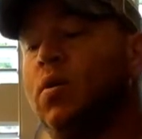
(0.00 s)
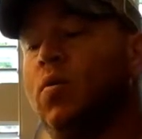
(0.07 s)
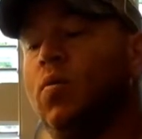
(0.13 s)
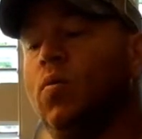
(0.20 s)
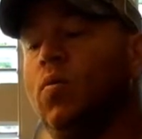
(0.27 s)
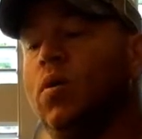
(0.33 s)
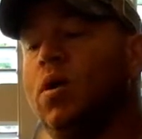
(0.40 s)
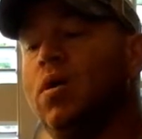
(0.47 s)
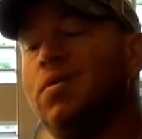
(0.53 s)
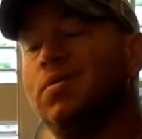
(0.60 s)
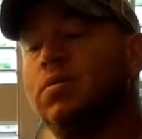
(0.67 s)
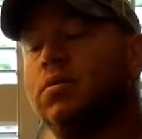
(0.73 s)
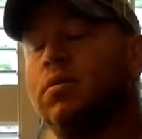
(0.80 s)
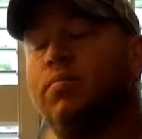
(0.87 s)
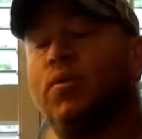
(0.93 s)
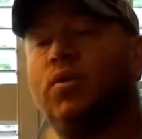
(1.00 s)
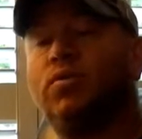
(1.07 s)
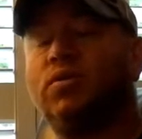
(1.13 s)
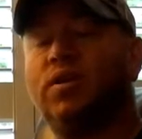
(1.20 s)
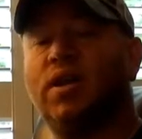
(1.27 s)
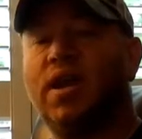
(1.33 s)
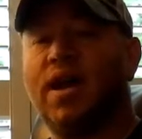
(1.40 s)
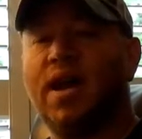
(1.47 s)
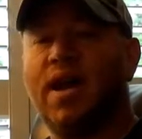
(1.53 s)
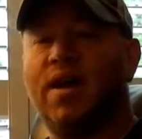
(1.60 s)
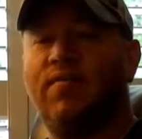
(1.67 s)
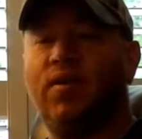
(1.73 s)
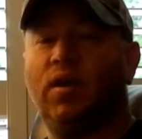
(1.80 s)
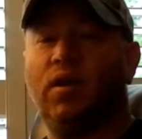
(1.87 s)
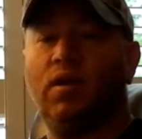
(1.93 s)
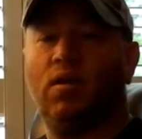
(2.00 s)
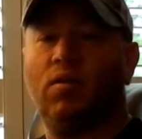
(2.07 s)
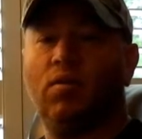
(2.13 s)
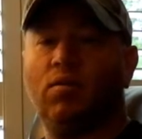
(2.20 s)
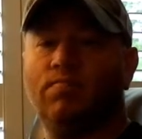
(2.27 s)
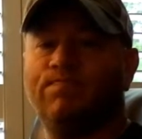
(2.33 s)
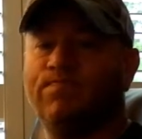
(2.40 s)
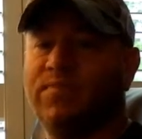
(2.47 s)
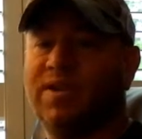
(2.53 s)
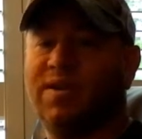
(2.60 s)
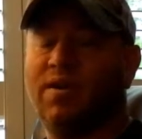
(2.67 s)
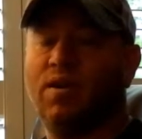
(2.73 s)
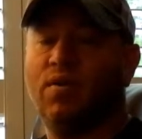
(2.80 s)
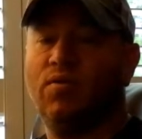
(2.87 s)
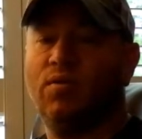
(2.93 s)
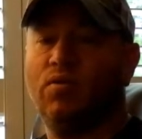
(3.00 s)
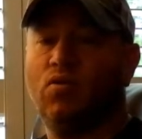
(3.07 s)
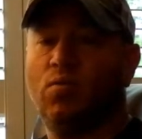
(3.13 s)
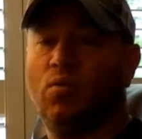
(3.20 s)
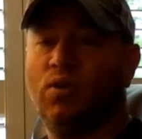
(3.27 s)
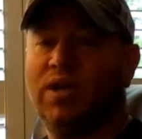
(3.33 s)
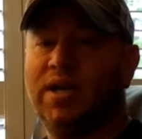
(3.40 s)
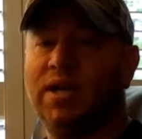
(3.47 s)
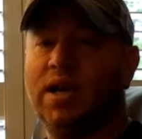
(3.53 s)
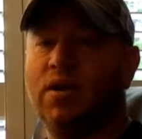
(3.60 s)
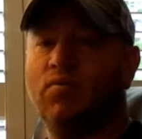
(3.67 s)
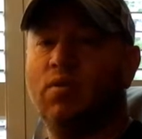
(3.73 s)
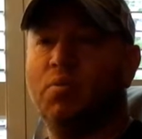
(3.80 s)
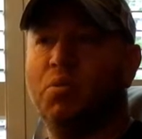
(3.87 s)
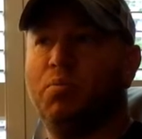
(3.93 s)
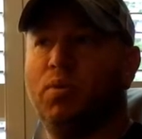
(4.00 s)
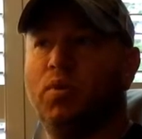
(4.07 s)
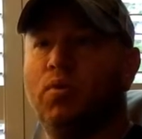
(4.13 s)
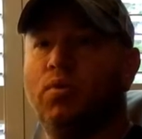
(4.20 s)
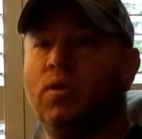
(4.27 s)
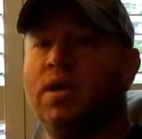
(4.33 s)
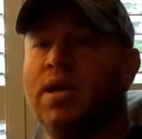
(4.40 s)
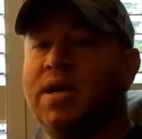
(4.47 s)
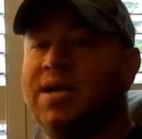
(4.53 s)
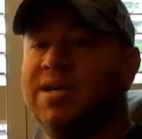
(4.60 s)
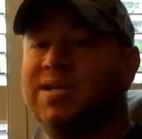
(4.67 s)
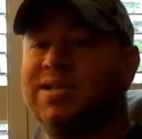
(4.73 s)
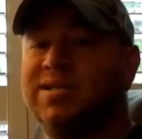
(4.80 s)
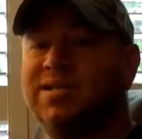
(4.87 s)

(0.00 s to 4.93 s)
So the boots that I have here, you know, the normal knee-high rubber boot,